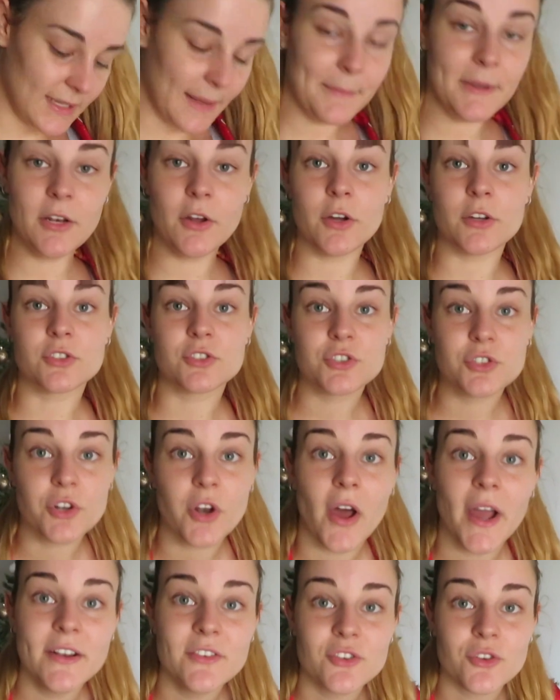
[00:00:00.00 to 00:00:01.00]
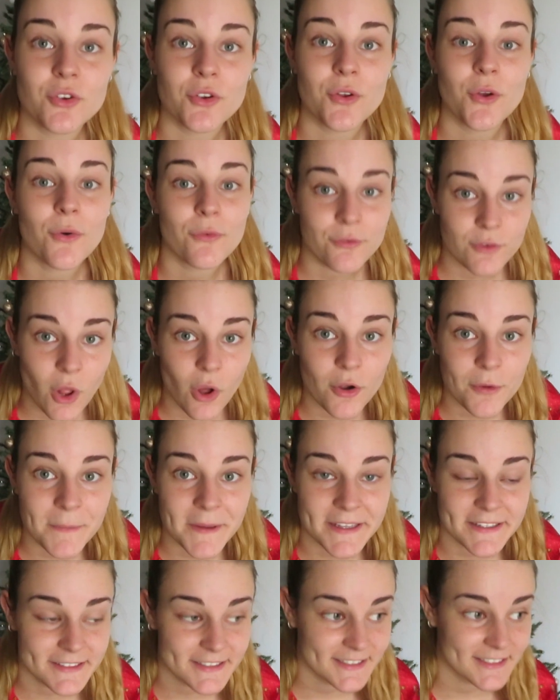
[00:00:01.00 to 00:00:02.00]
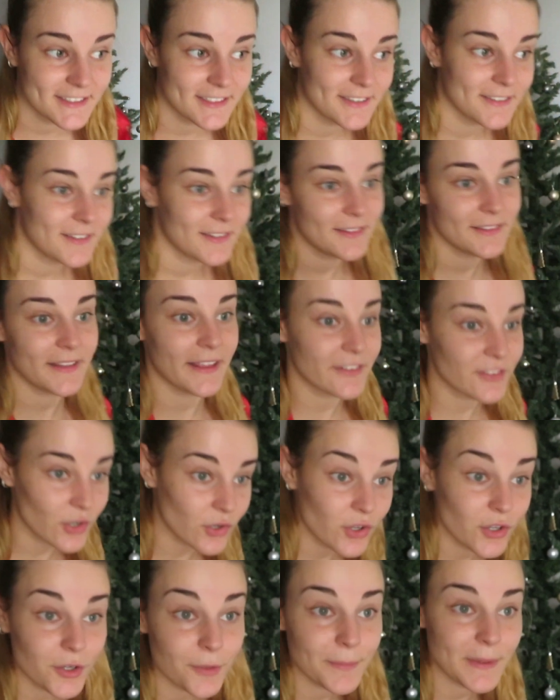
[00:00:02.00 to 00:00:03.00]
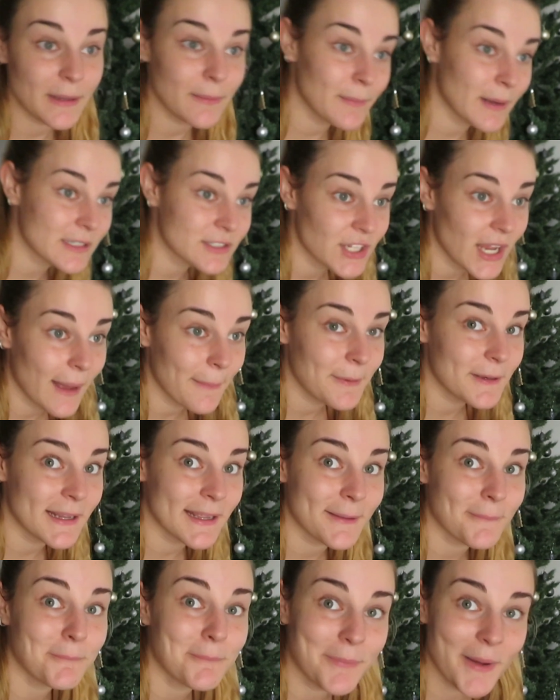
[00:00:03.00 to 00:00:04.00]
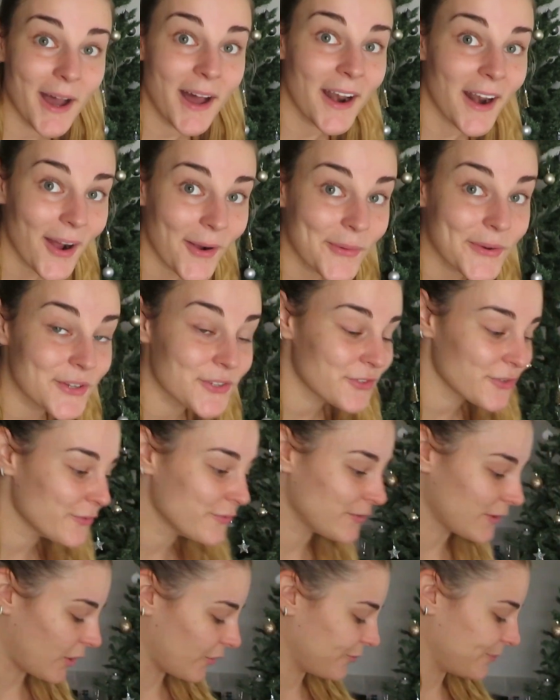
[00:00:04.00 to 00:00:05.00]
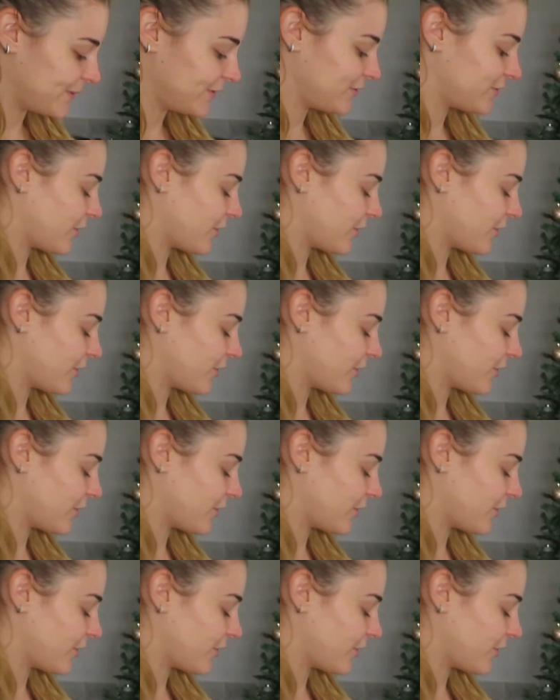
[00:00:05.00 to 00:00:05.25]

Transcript: Let me know, should I do Vlogmas? There's not going to be much happening, but I want to do Vlogmas